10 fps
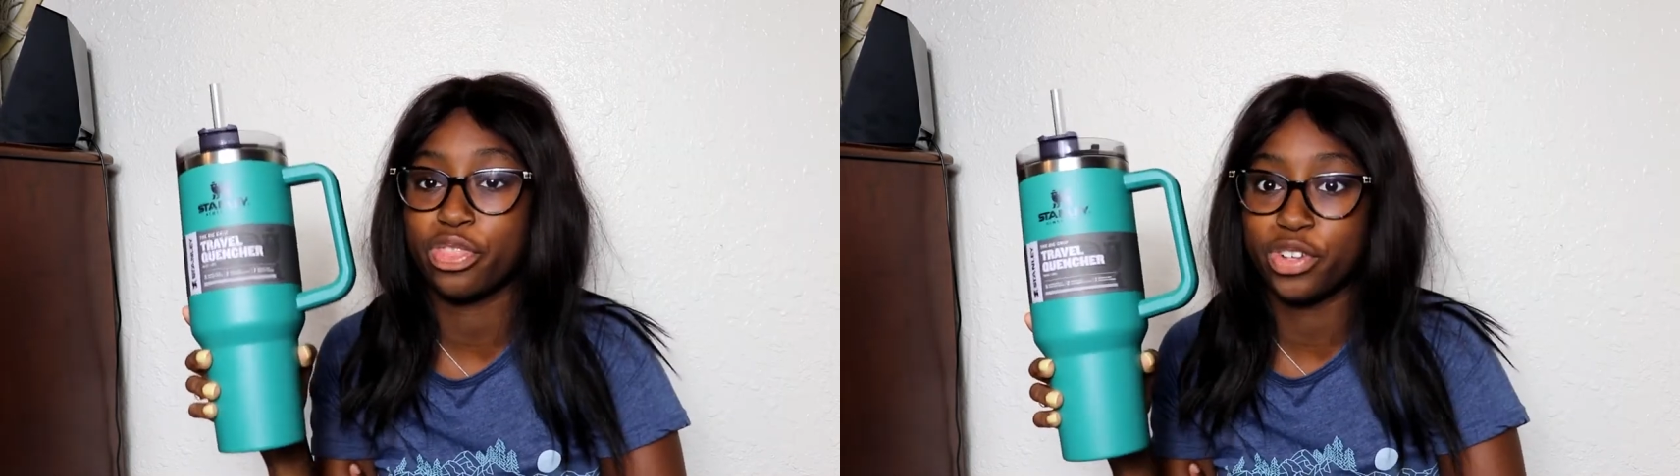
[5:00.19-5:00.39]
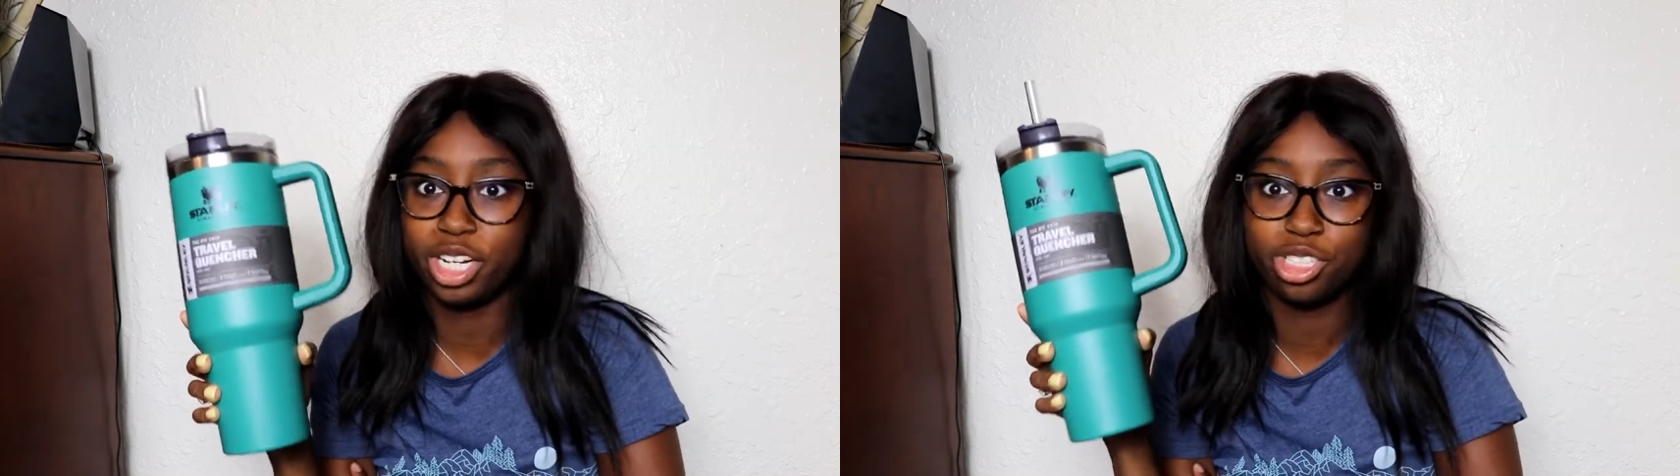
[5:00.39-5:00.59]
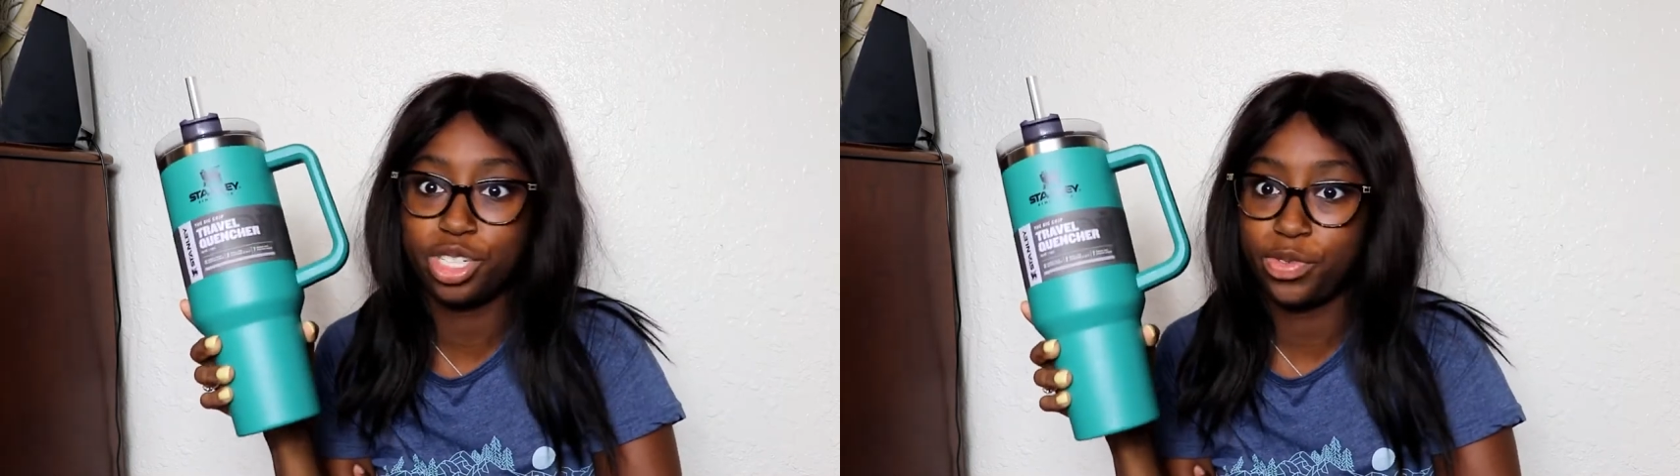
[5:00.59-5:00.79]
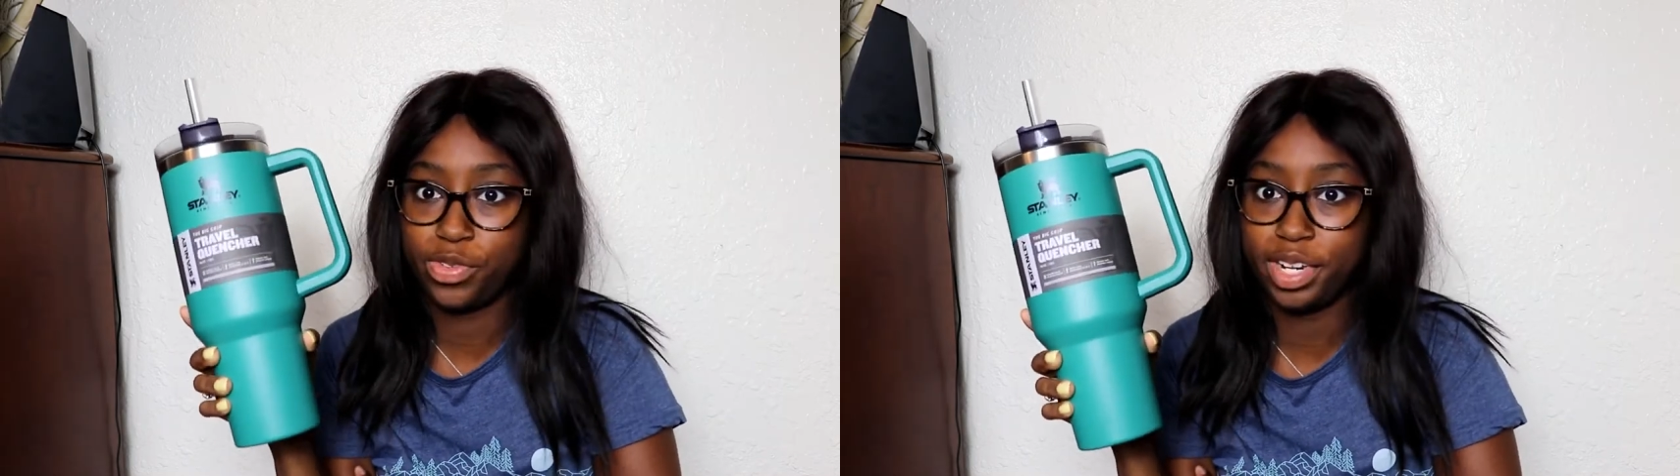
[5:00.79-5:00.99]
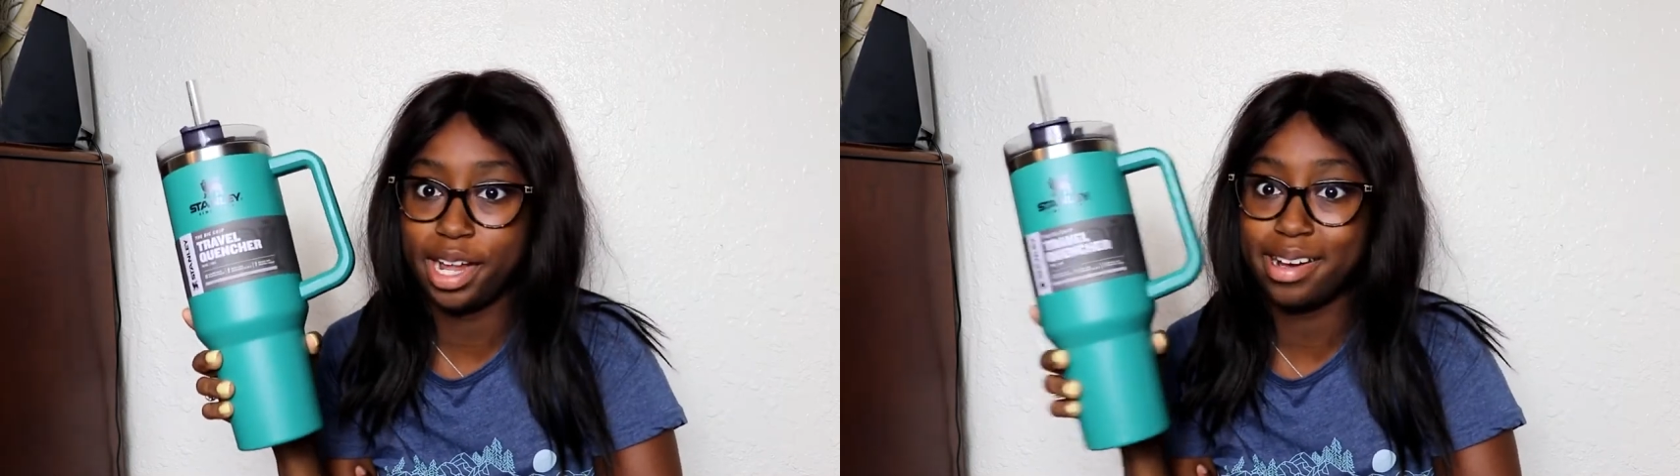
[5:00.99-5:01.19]

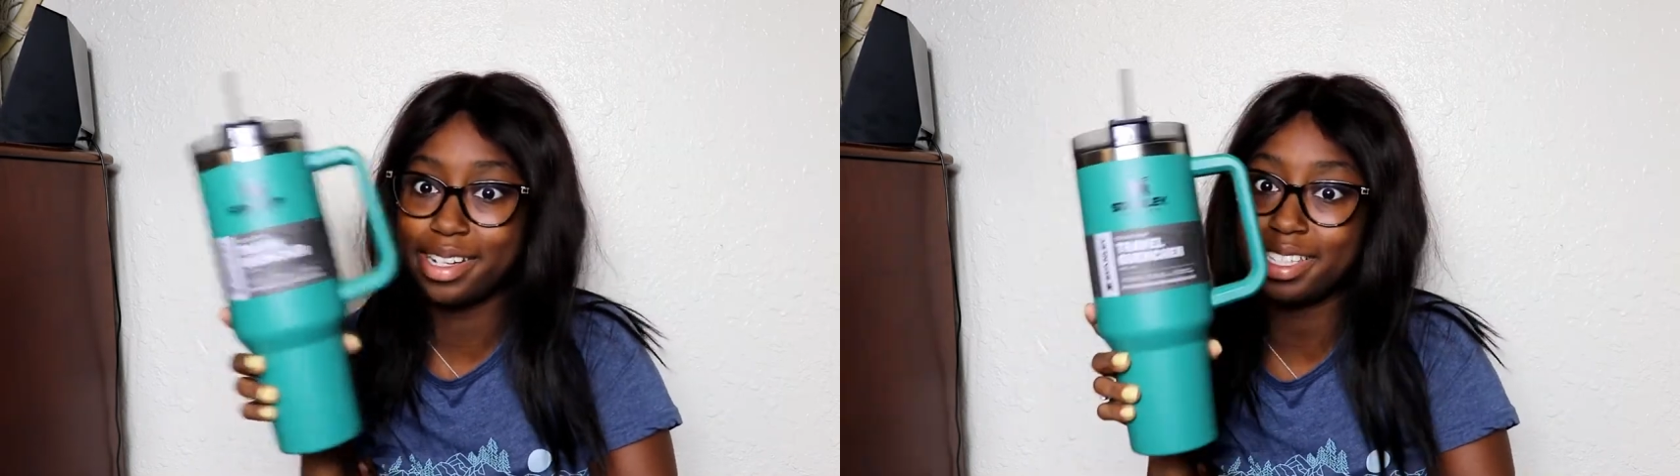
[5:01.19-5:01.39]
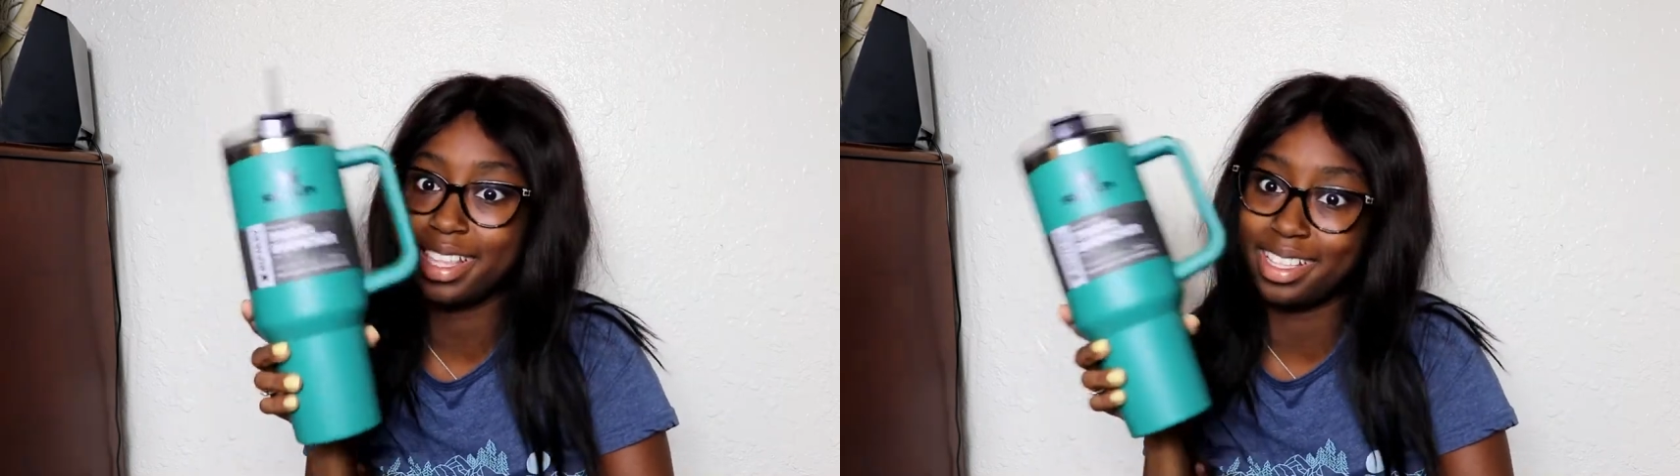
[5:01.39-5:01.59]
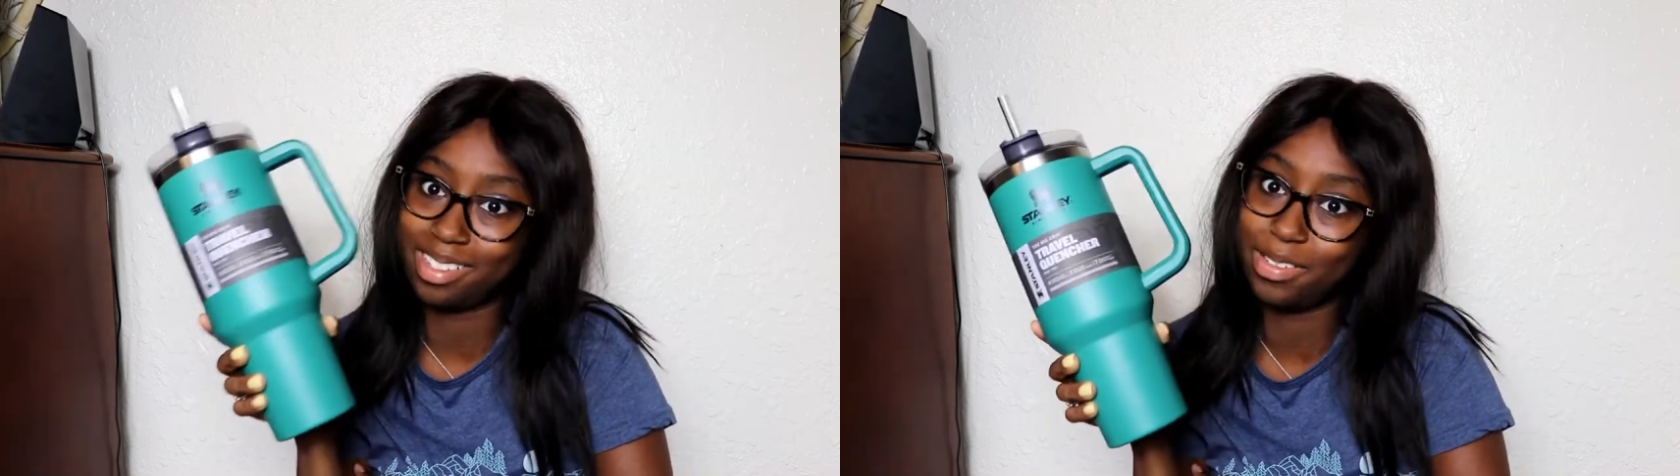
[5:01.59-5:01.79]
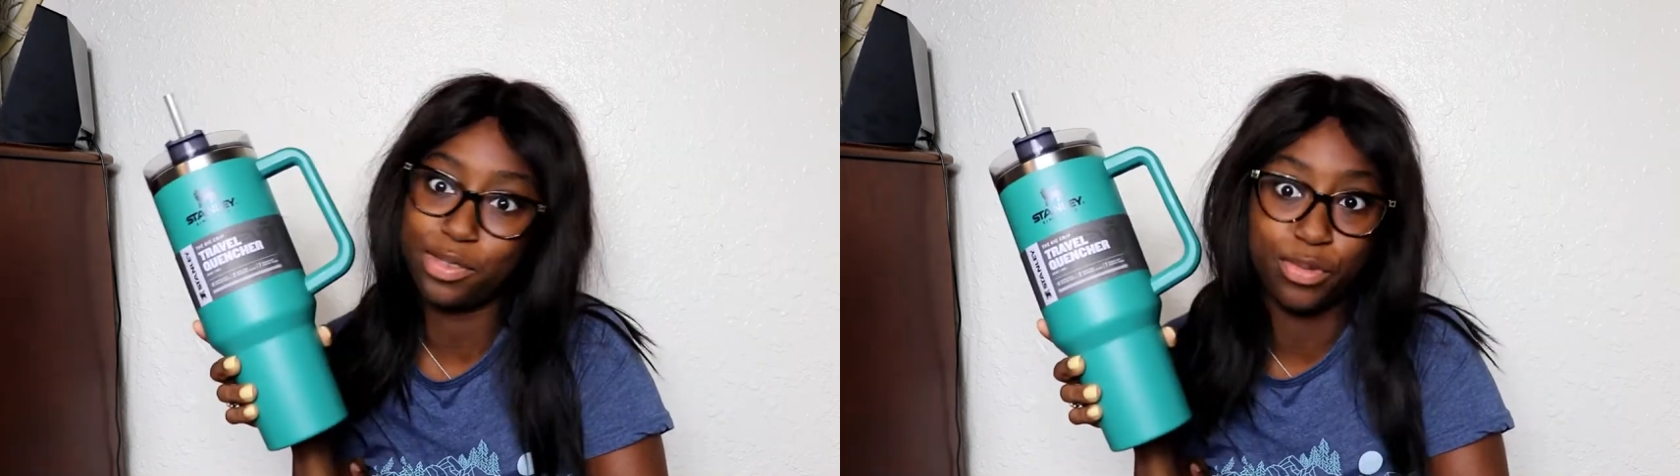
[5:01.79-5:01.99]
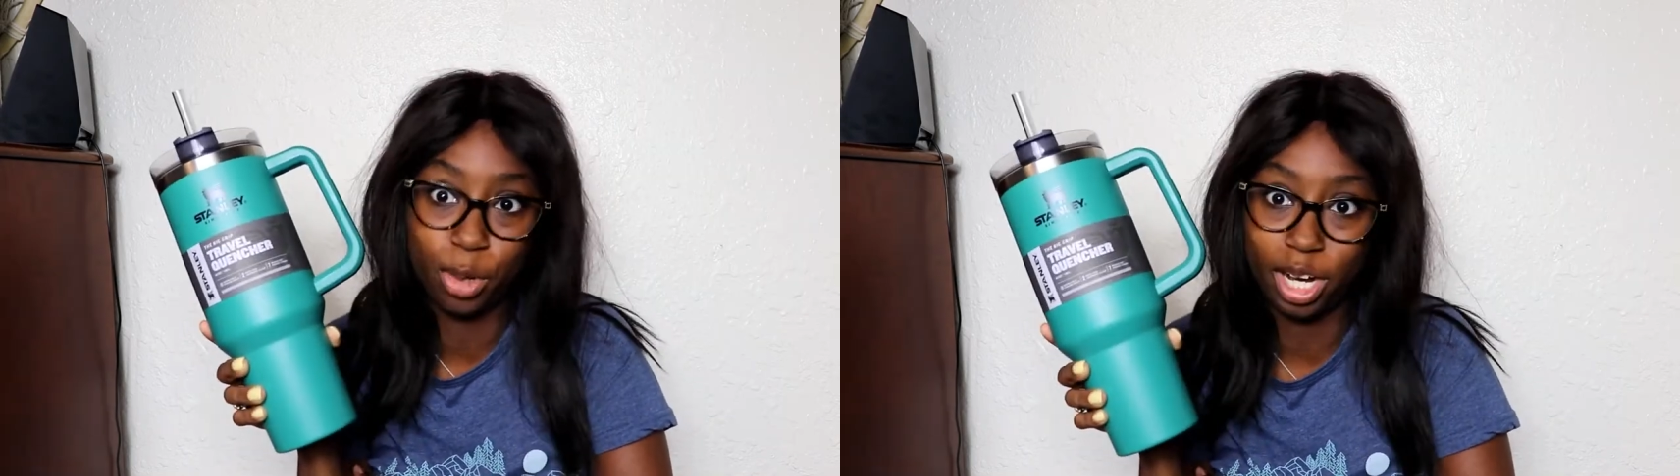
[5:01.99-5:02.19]
$350 and this one
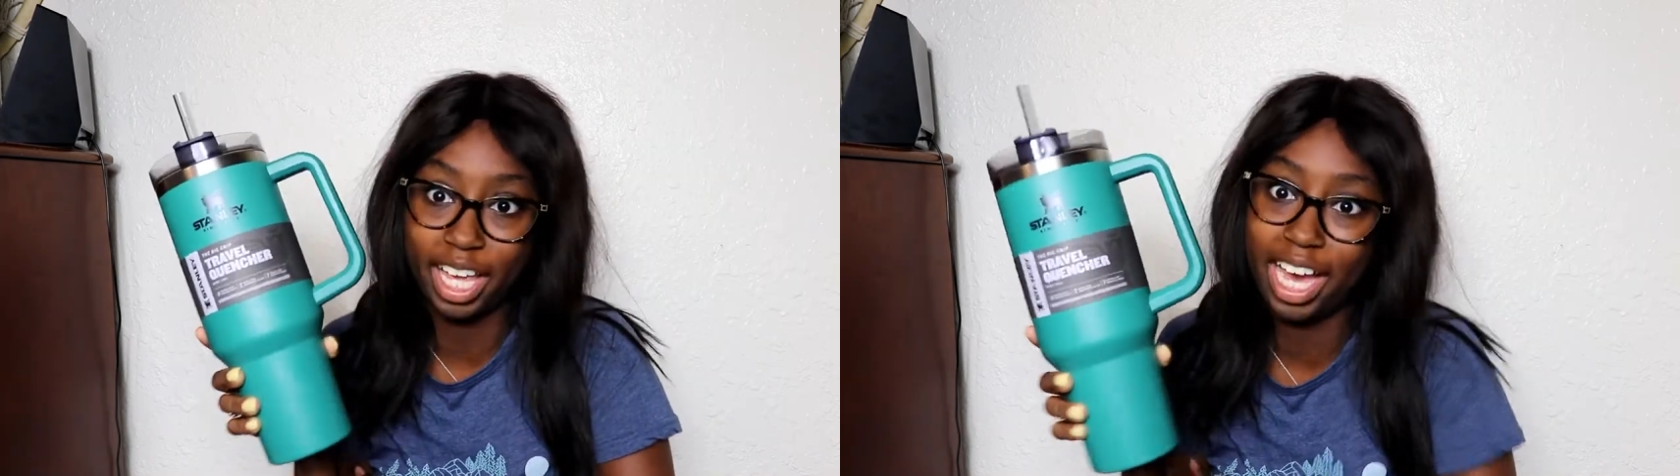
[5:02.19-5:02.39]
was $40,